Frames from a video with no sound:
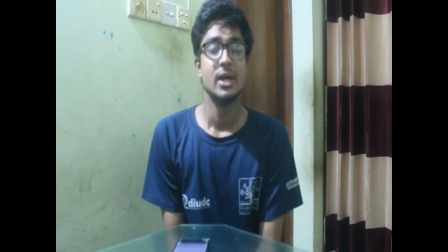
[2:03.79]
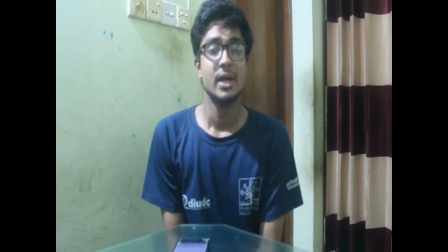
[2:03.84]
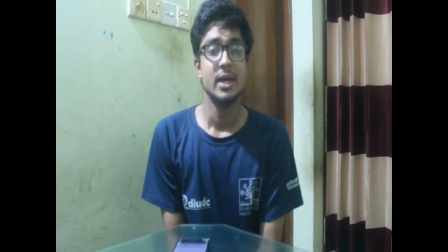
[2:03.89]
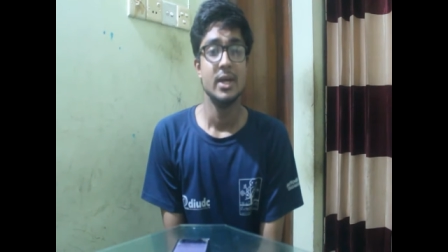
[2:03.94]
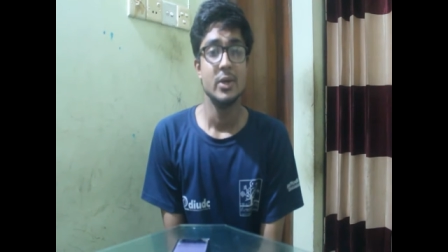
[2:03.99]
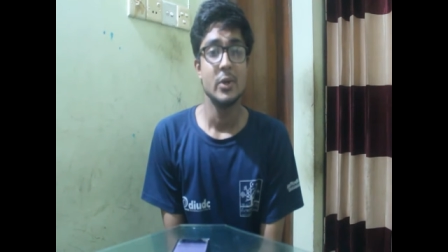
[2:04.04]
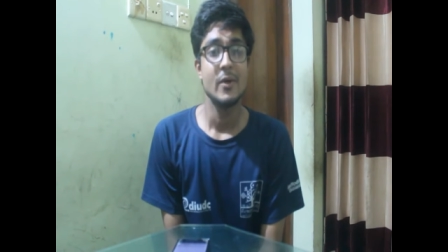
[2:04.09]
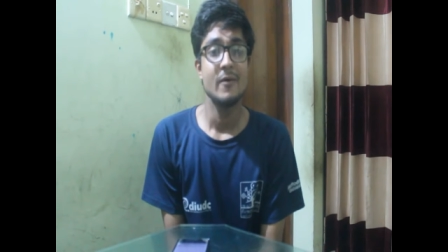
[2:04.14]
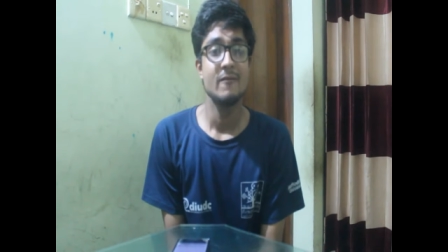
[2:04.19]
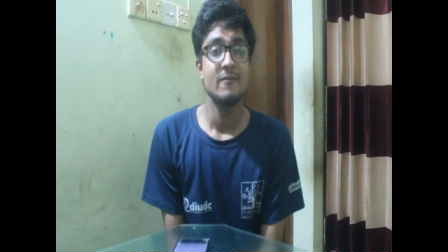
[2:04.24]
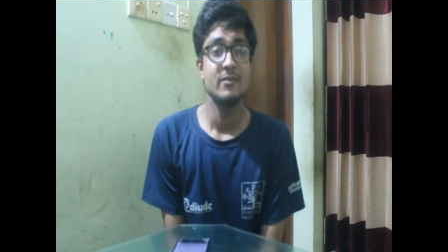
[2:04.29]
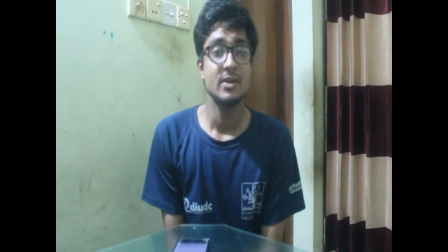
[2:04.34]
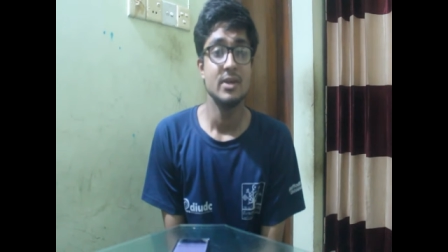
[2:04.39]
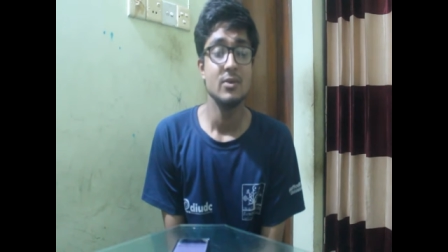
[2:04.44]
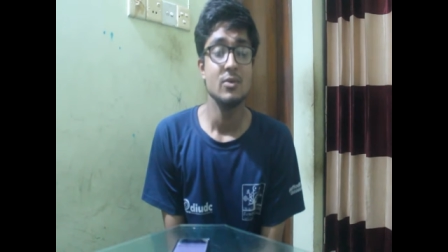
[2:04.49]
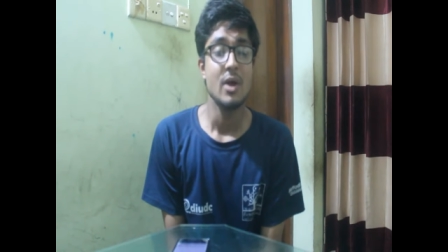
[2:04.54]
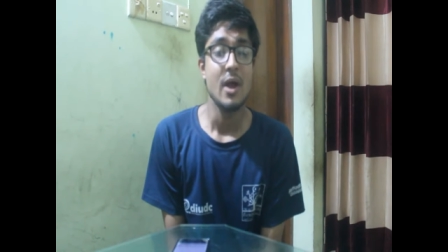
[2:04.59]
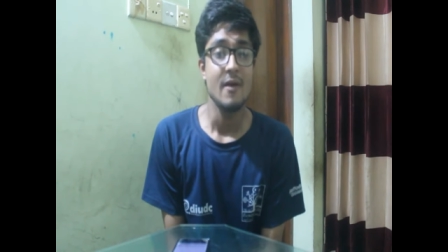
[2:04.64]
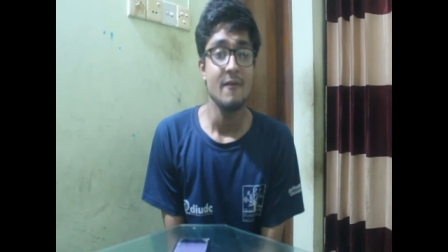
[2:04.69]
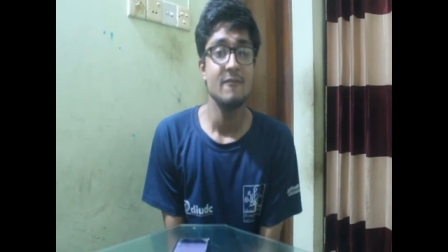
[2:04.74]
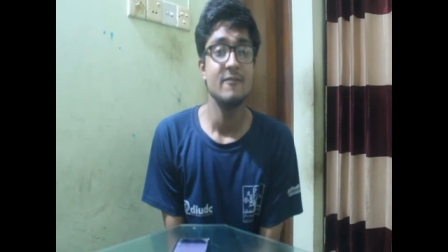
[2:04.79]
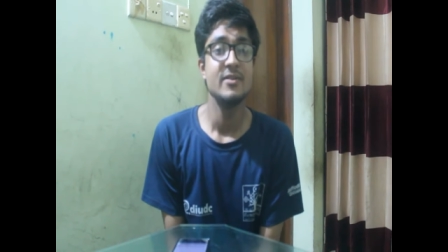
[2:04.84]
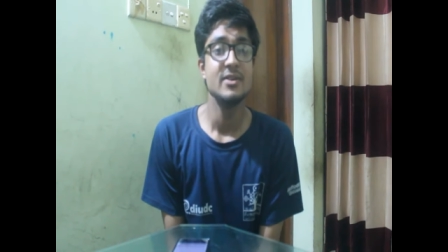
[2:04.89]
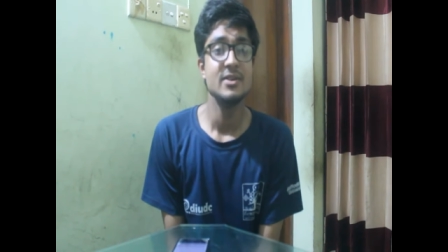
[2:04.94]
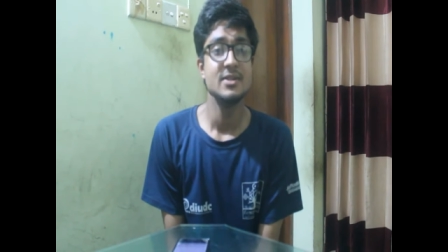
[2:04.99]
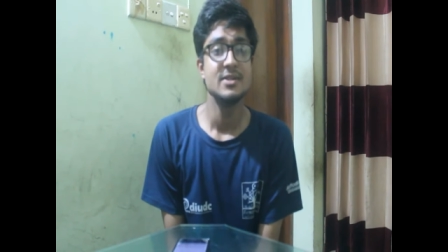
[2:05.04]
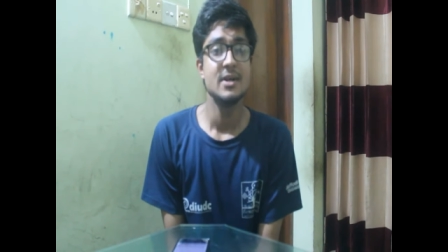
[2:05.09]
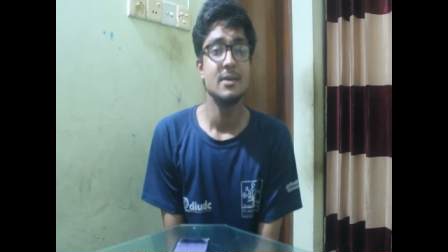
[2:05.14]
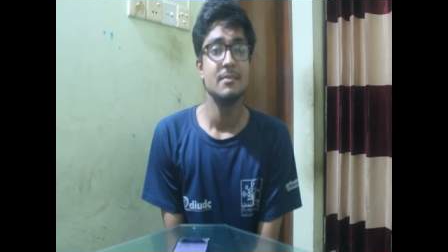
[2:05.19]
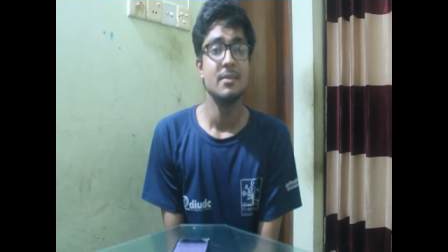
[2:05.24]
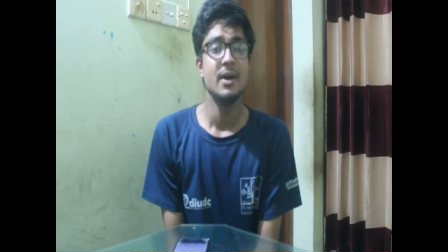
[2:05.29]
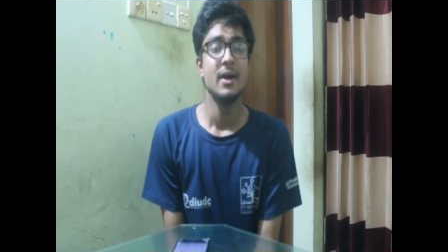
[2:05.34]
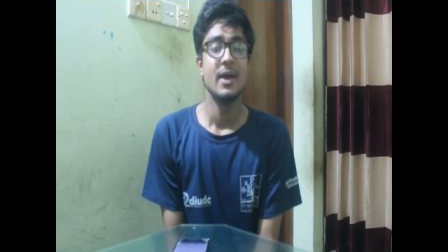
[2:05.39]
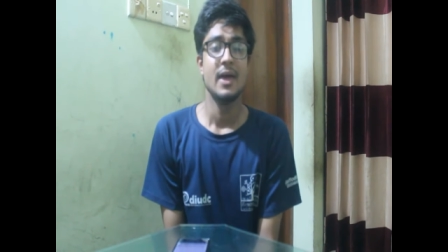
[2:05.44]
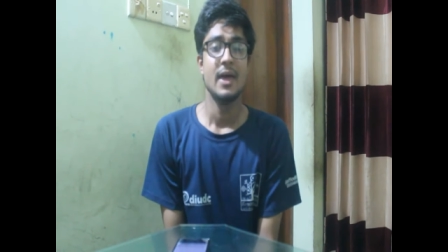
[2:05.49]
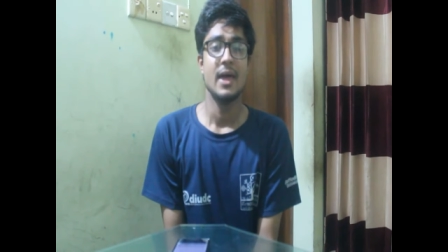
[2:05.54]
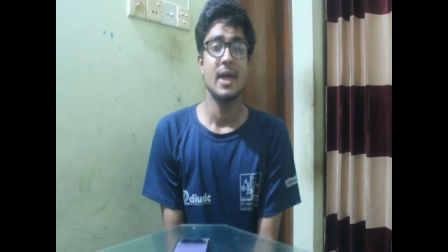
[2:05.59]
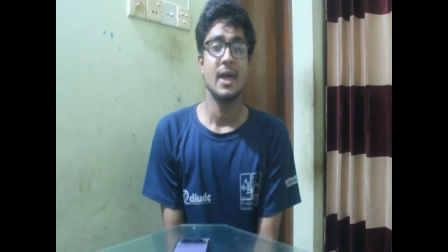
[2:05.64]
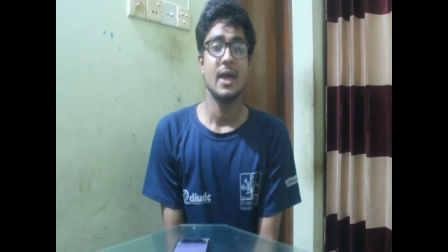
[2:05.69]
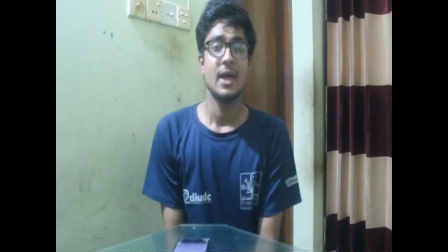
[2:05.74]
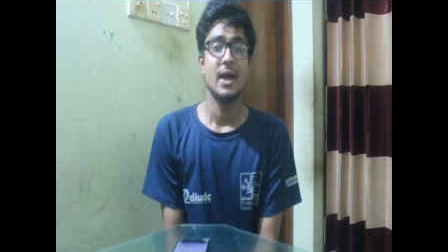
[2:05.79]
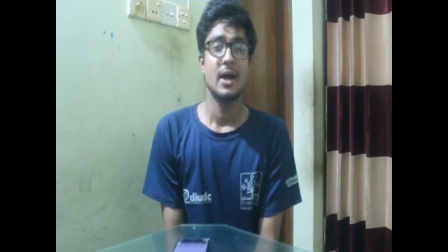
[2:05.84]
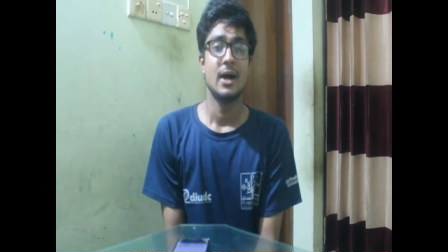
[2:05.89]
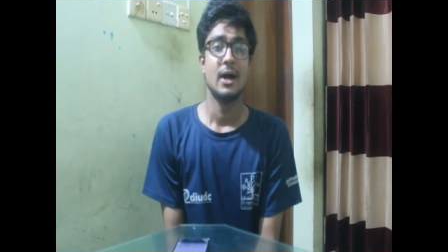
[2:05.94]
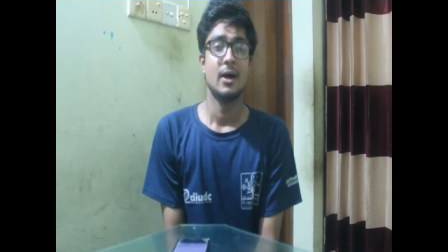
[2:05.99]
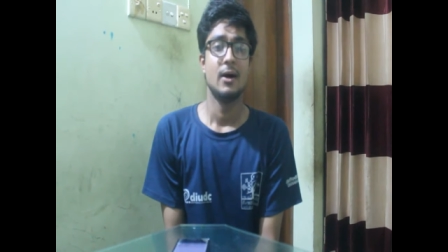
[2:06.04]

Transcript: you have built up a